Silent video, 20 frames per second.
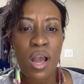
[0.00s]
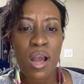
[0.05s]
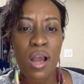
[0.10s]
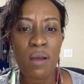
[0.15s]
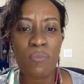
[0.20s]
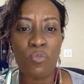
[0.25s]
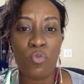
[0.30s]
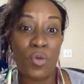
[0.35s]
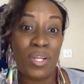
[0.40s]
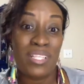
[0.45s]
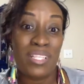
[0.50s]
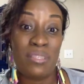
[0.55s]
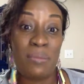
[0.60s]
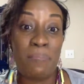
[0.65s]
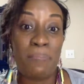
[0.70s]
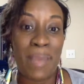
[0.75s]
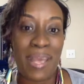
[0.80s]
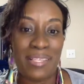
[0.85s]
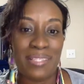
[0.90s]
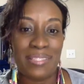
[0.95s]
what is the
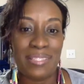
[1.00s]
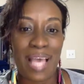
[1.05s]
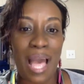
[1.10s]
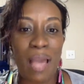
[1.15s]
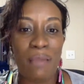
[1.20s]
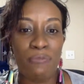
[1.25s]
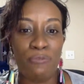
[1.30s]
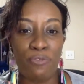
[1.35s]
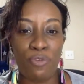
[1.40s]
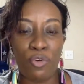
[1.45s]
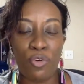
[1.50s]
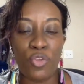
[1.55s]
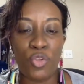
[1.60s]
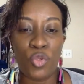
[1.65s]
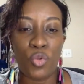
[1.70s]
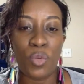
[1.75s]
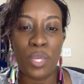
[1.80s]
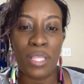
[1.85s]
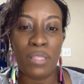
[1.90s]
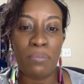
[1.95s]
best time for
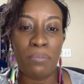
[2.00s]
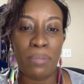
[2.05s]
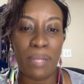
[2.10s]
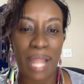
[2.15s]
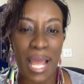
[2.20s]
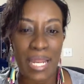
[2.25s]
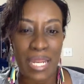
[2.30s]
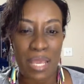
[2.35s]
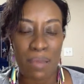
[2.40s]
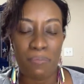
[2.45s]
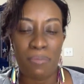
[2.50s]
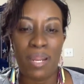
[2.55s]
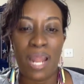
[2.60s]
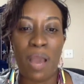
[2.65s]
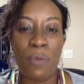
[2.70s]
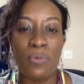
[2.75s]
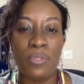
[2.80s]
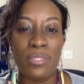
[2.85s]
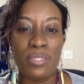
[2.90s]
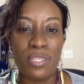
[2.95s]
you in planning,
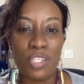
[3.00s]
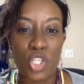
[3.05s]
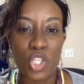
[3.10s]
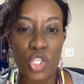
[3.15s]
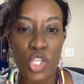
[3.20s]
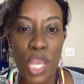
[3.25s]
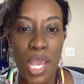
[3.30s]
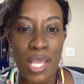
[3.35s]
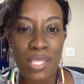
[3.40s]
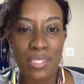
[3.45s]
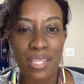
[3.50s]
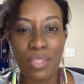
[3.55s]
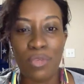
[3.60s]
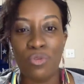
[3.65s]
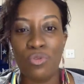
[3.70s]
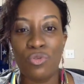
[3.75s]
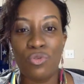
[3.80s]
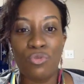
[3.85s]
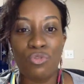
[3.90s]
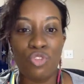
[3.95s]
but I would suggest that
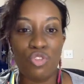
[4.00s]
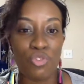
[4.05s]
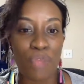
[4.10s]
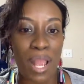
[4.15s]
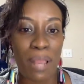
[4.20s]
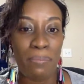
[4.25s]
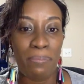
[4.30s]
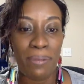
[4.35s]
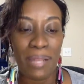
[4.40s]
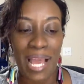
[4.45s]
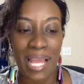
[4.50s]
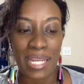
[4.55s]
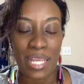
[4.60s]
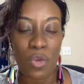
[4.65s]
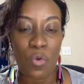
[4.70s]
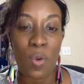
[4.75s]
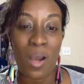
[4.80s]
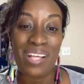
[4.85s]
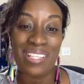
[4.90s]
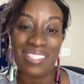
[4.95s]
you don't try
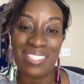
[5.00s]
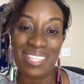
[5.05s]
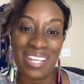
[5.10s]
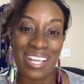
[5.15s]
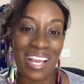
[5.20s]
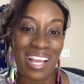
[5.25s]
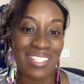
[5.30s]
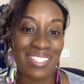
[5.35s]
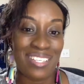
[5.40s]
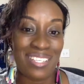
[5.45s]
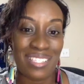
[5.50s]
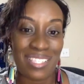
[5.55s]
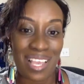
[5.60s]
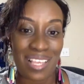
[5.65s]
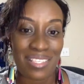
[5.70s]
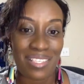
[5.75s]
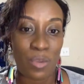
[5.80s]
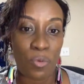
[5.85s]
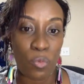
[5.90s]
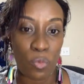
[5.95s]
planning while sitting at your
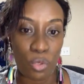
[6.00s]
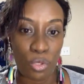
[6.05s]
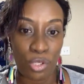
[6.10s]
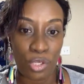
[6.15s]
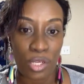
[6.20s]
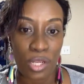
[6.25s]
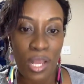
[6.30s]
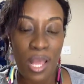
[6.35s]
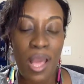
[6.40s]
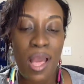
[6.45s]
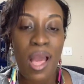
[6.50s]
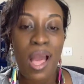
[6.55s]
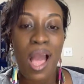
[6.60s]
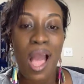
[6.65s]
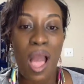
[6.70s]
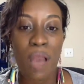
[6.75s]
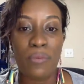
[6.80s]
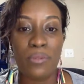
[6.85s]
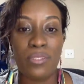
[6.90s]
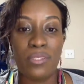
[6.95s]
desk at work.
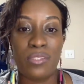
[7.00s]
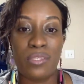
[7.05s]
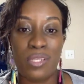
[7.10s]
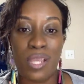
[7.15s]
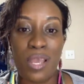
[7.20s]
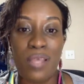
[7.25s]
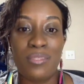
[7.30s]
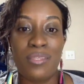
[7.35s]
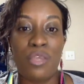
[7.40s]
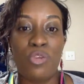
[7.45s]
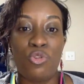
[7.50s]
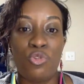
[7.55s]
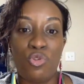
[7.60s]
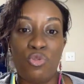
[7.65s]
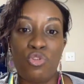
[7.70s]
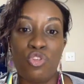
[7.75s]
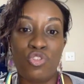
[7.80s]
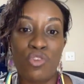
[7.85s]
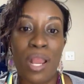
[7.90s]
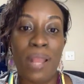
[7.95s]
I would suggest that you
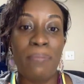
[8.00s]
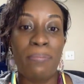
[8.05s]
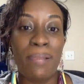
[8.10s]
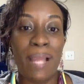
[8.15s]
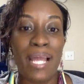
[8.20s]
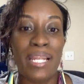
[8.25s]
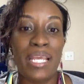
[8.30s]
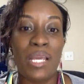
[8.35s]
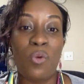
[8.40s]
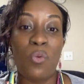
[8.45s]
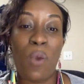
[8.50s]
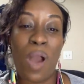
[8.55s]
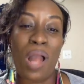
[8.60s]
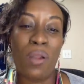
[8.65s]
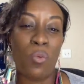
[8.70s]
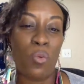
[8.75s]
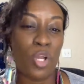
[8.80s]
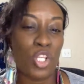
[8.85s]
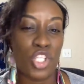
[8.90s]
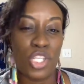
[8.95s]
don't try planning
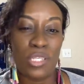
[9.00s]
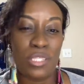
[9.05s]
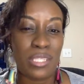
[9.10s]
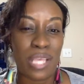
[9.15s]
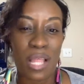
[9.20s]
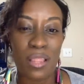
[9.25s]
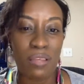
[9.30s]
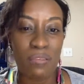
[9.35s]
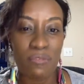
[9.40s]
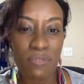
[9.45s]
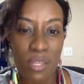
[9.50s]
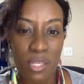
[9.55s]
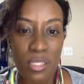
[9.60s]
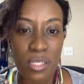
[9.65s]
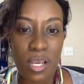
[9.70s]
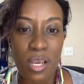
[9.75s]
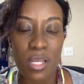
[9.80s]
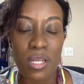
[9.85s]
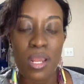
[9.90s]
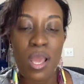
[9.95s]
while watching
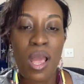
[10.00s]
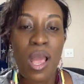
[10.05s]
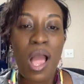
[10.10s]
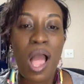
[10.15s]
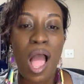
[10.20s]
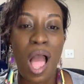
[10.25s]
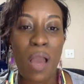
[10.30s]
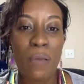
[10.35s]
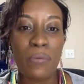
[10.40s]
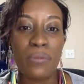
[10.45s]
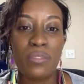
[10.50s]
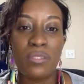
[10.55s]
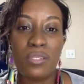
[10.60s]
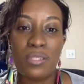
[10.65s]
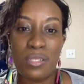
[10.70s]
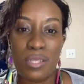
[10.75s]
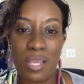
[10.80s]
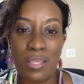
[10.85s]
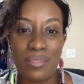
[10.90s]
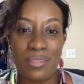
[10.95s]
television. I would
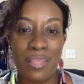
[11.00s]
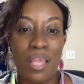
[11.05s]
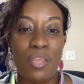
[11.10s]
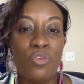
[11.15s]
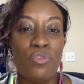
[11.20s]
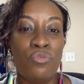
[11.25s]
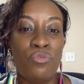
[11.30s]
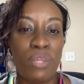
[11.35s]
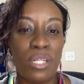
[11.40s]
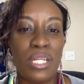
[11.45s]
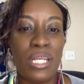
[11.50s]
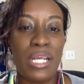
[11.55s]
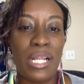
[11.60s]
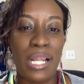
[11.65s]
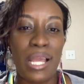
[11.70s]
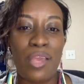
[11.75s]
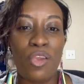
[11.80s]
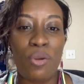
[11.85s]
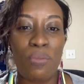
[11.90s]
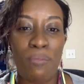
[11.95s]
suggest that you really
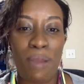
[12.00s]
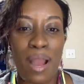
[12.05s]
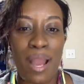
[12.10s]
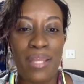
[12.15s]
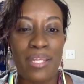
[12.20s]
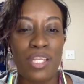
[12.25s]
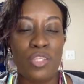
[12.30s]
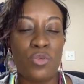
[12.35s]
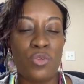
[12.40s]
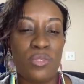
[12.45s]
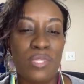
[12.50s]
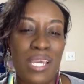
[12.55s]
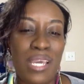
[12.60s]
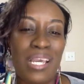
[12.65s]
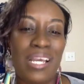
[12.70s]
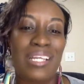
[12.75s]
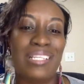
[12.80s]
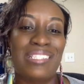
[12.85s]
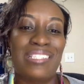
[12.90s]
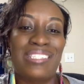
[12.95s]
clear your mind and you
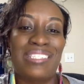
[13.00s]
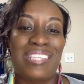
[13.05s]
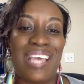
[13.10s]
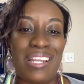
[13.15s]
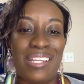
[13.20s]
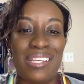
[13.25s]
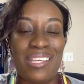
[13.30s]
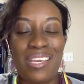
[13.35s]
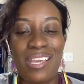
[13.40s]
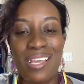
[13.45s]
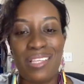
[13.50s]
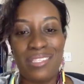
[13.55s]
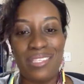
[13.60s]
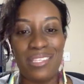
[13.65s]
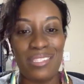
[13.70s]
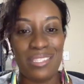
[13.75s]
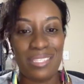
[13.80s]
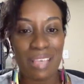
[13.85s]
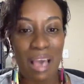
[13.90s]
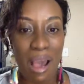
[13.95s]
take a
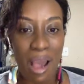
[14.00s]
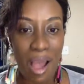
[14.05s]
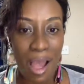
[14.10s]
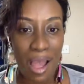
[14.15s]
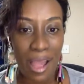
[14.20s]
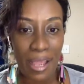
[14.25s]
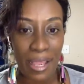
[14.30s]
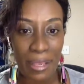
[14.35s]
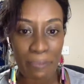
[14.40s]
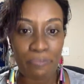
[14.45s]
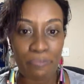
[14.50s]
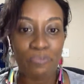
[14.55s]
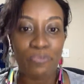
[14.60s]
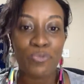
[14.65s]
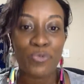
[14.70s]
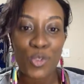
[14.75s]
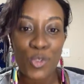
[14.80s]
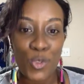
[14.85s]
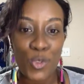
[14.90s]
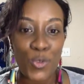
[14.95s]
dedicated time
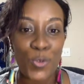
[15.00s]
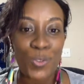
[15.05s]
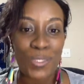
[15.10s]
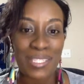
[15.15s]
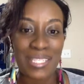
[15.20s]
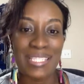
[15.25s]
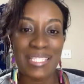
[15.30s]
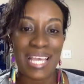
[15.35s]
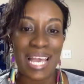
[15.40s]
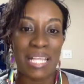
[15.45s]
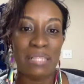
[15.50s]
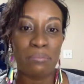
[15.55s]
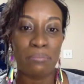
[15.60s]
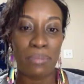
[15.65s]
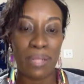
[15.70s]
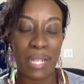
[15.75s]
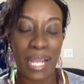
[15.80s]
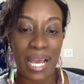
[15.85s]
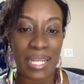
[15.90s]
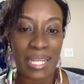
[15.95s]
to sit
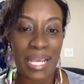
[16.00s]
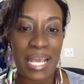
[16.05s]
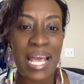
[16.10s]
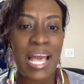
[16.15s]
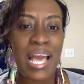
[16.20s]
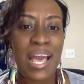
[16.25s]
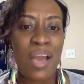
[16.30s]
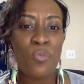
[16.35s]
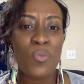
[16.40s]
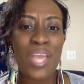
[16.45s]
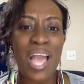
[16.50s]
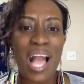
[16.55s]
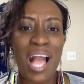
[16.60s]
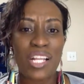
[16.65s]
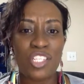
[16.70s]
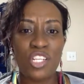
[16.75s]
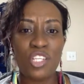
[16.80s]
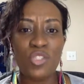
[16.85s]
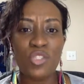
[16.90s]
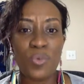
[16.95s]
and plan. We're
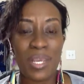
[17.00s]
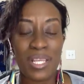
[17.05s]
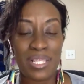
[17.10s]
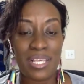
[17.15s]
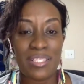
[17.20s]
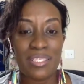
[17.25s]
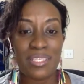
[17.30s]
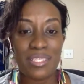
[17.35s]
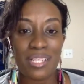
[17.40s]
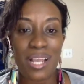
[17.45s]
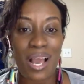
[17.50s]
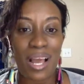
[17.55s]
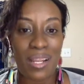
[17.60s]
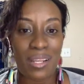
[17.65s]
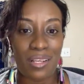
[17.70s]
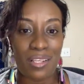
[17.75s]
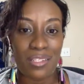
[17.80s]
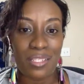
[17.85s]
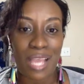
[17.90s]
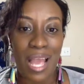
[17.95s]
actually doing this
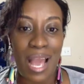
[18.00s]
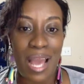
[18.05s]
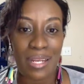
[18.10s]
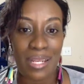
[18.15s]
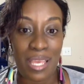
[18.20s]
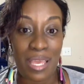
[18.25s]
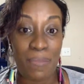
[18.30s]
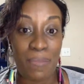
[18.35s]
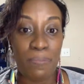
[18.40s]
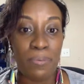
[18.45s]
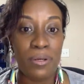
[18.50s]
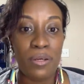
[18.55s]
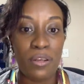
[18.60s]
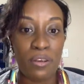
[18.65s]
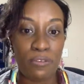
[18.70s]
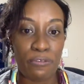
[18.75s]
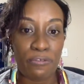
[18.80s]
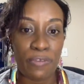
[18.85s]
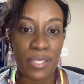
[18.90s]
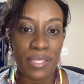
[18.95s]
challenge at a
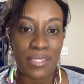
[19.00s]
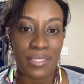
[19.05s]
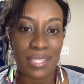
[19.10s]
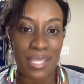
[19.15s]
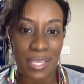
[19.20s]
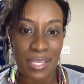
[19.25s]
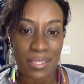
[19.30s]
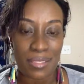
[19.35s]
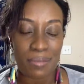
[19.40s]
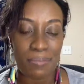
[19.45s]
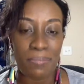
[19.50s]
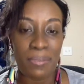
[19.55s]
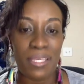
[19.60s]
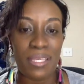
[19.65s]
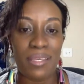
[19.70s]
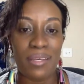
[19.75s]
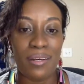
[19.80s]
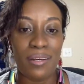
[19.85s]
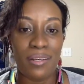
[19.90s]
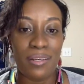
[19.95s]
perfect date
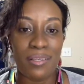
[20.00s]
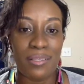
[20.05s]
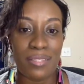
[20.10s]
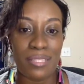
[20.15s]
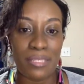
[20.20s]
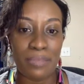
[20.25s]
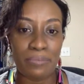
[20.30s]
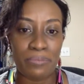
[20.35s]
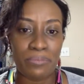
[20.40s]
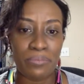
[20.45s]
because